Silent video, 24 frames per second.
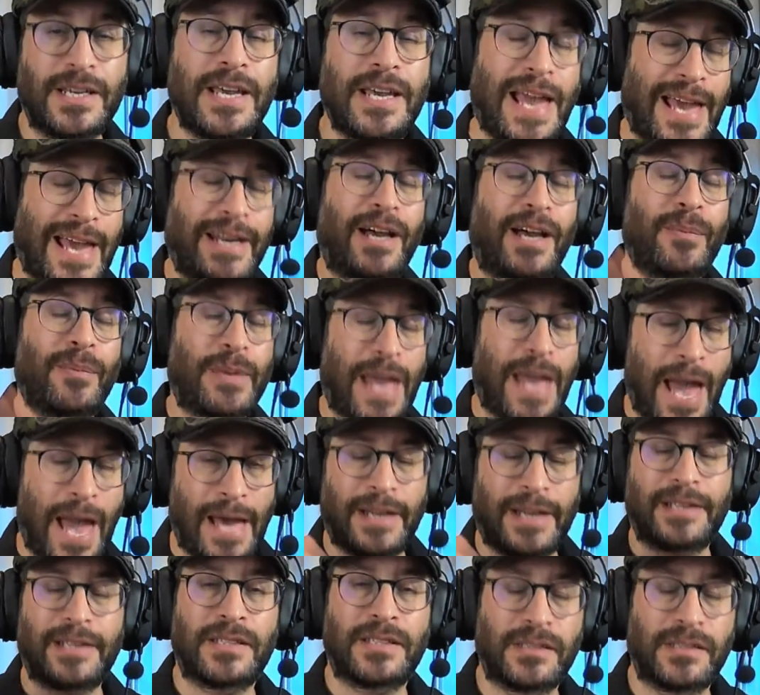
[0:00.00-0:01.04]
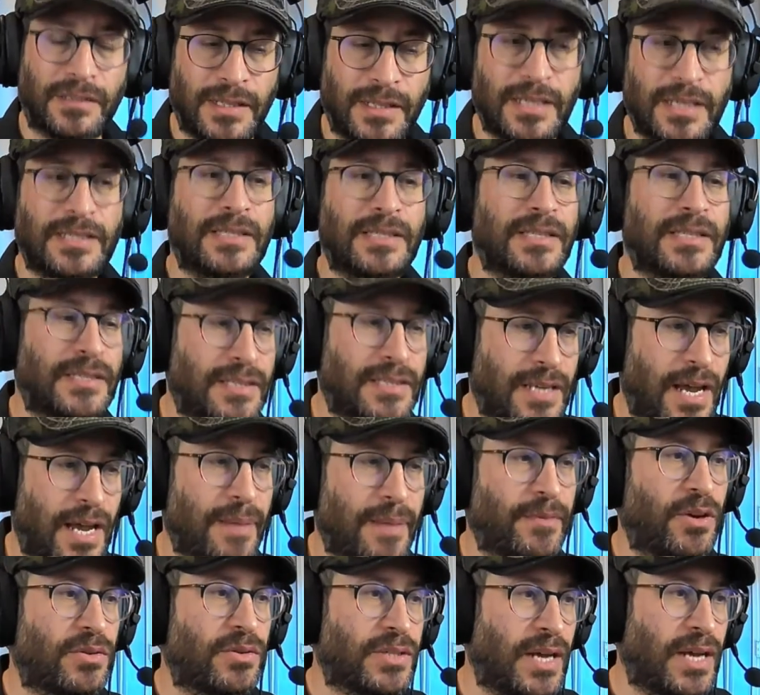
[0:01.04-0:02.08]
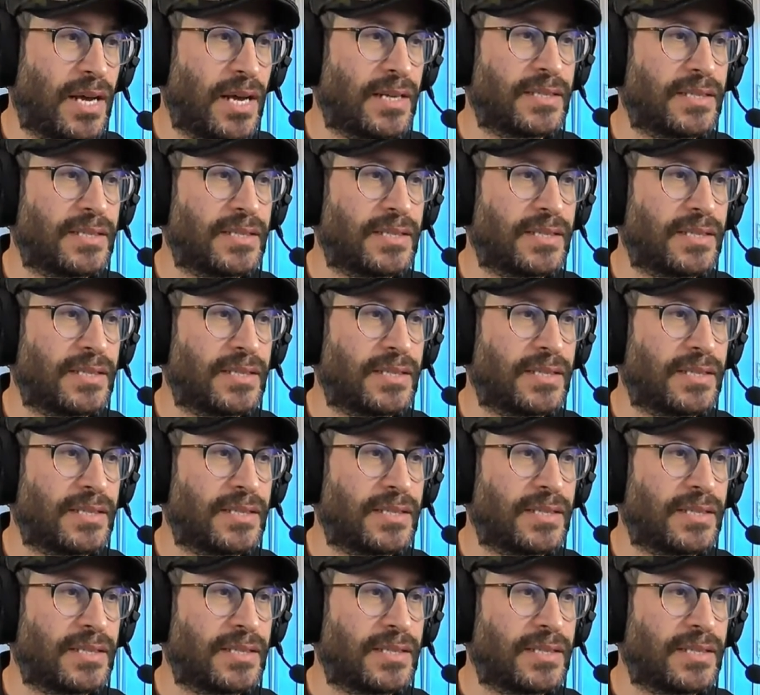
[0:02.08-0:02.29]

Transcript: And I'll be adding to the list as time goes on.